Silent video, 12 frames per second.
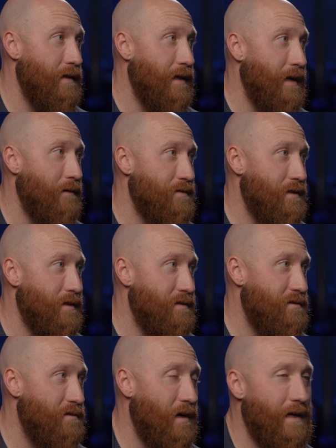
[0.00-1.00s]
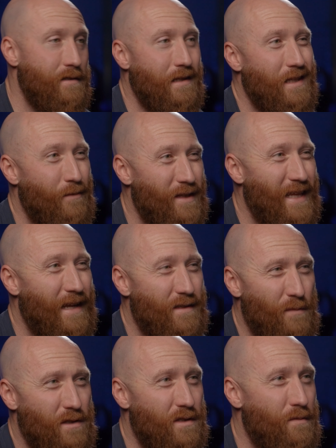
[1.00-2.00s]
and I was going to try to limit that as
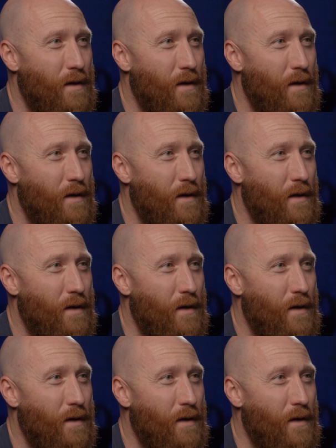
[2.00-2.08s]
much as